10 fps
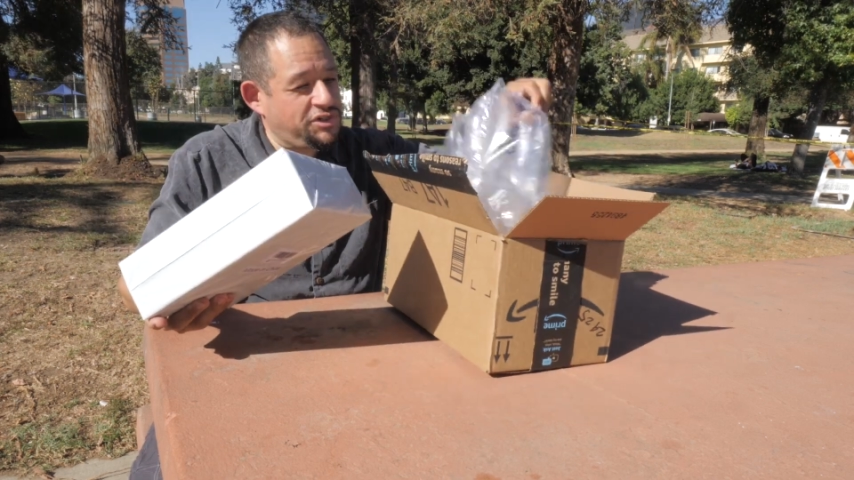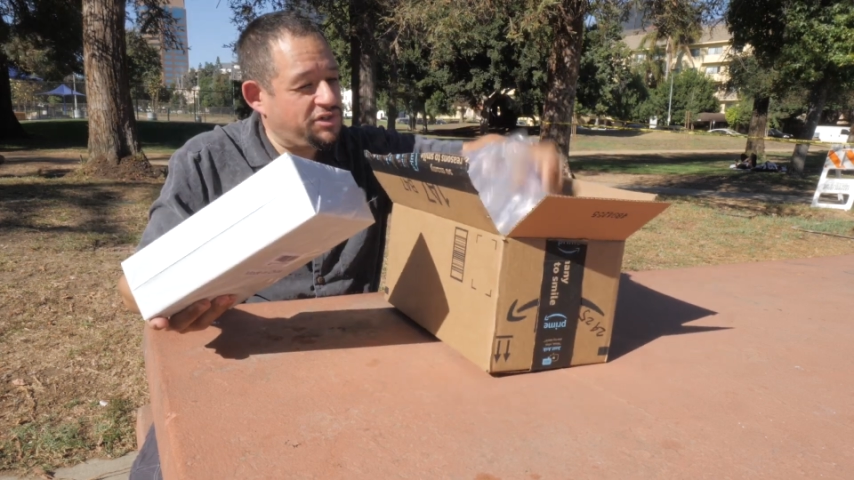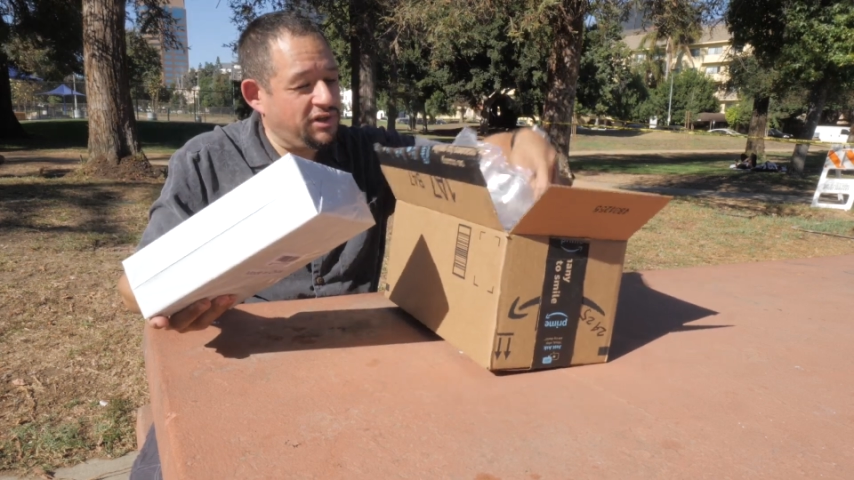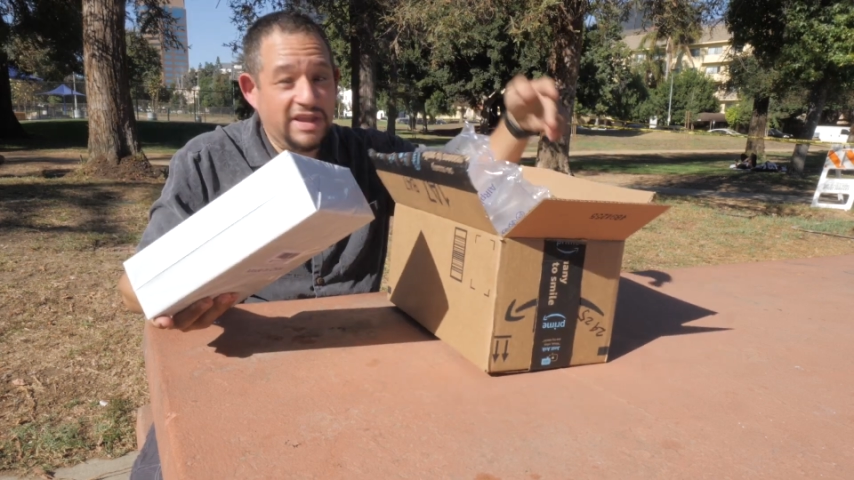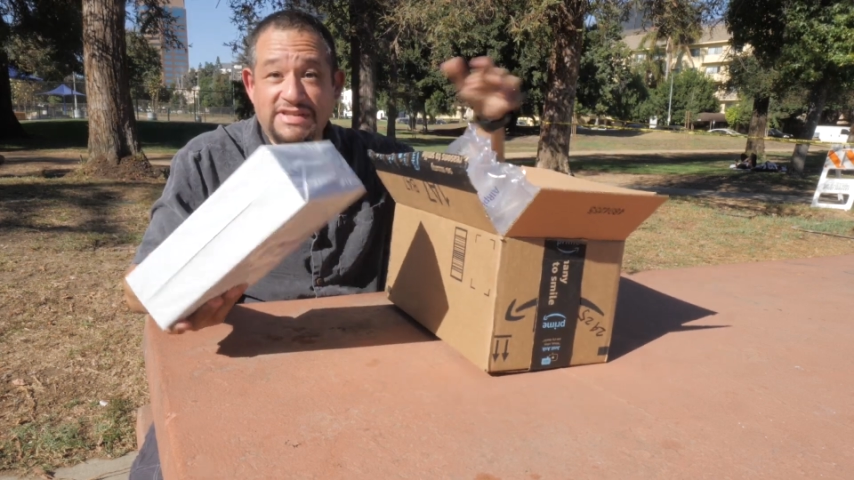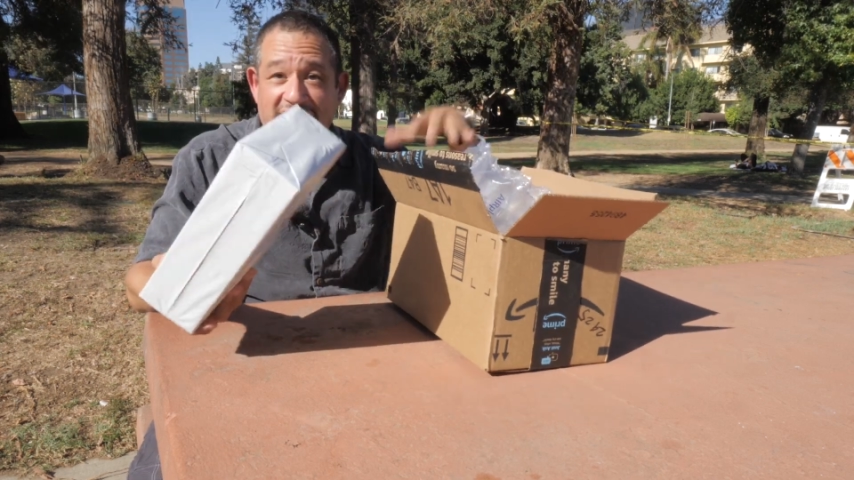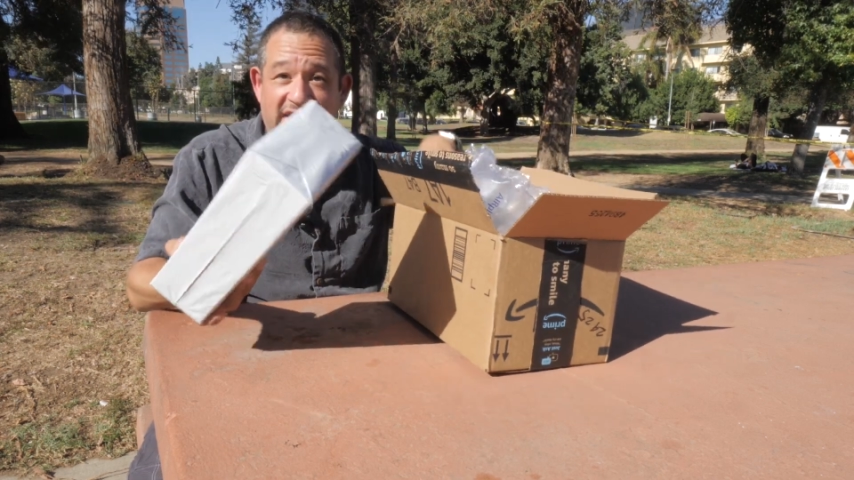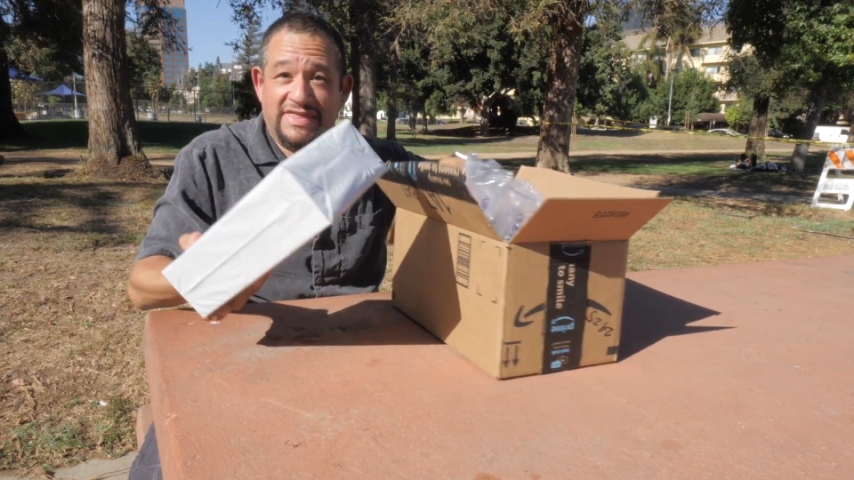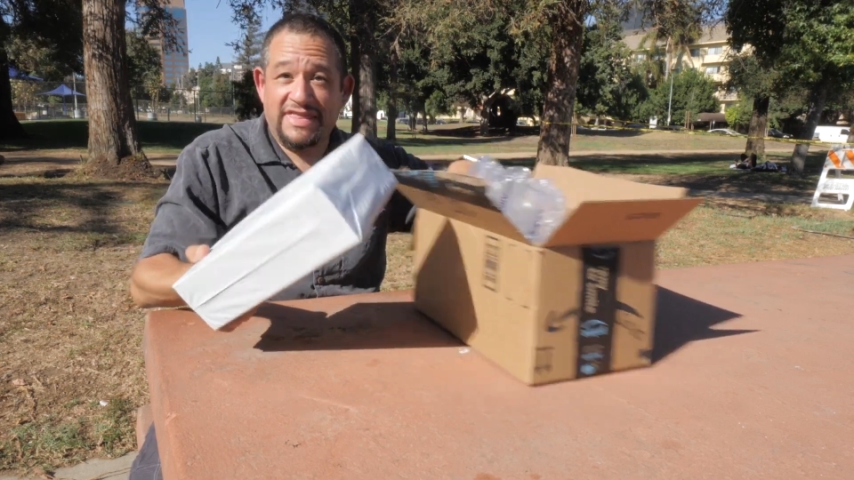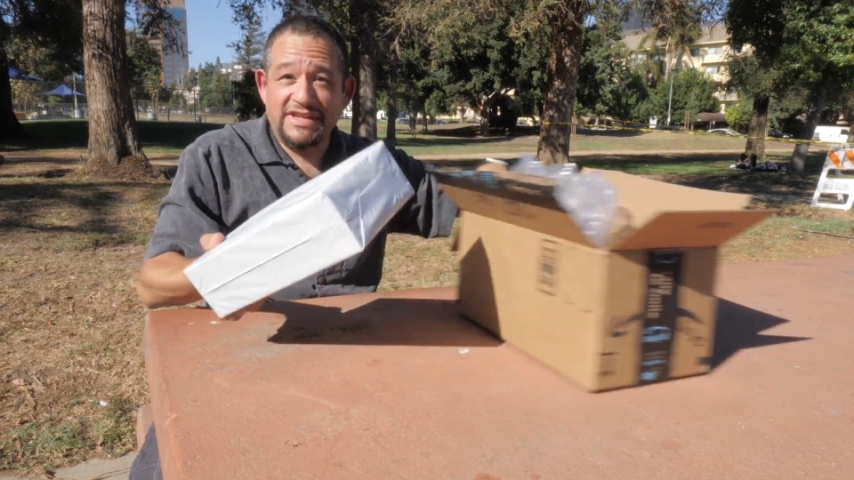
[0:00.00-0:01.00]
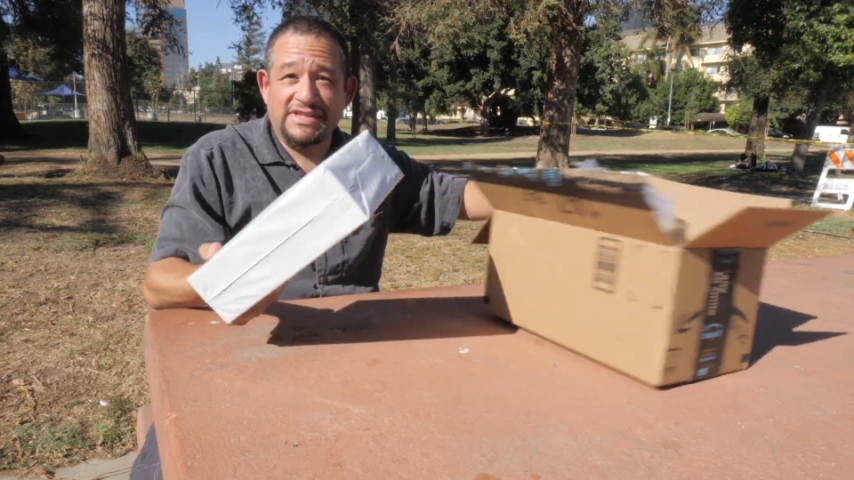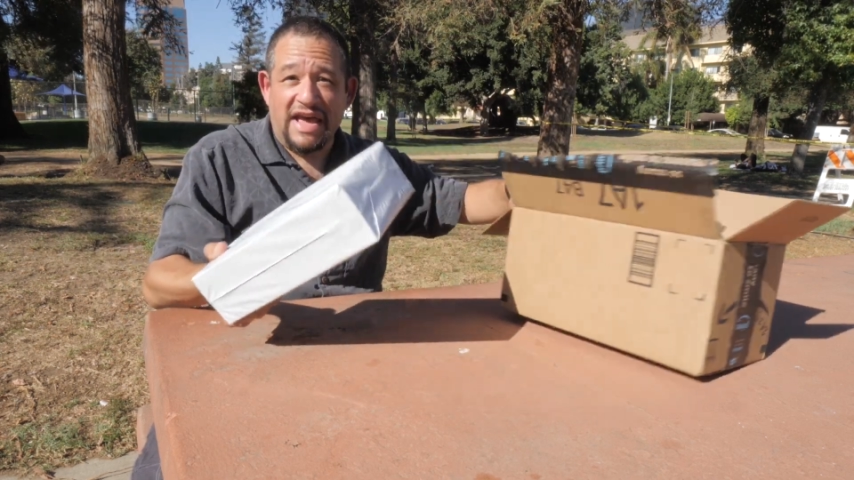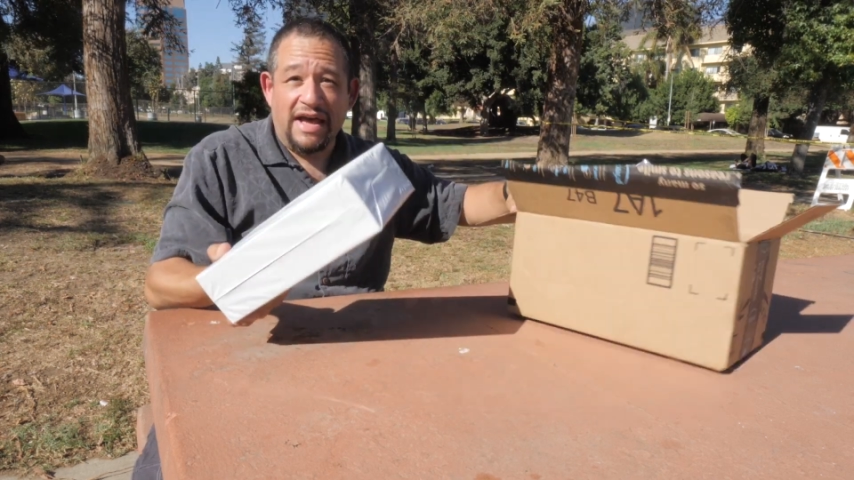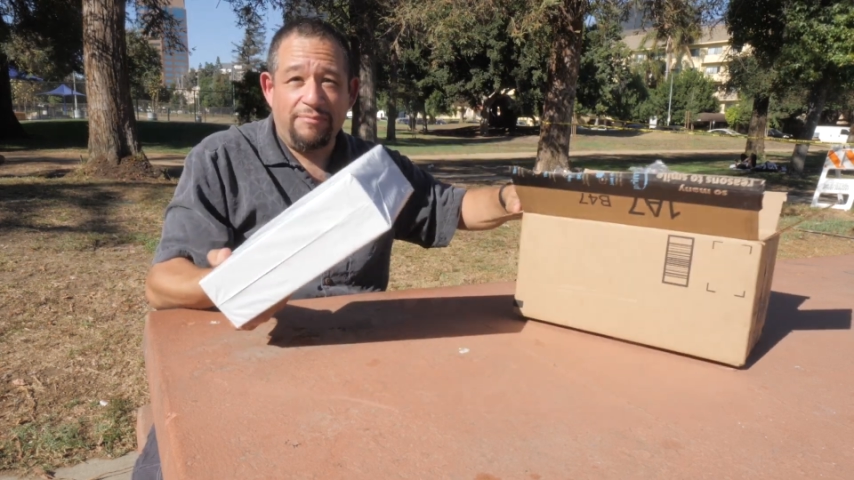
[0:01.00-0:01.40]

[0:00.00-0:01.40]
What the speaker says: So let's get this